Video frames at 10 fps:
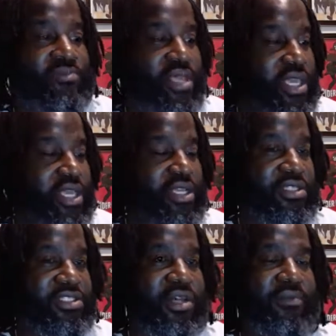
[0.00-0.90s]
being
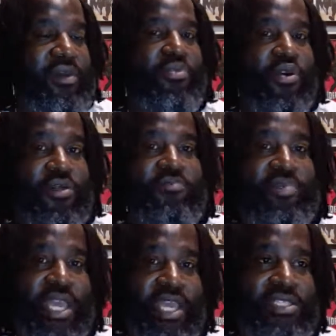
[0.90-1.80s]
some important
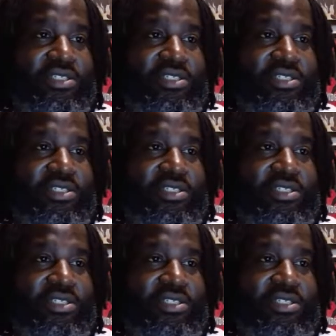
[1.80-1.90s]
being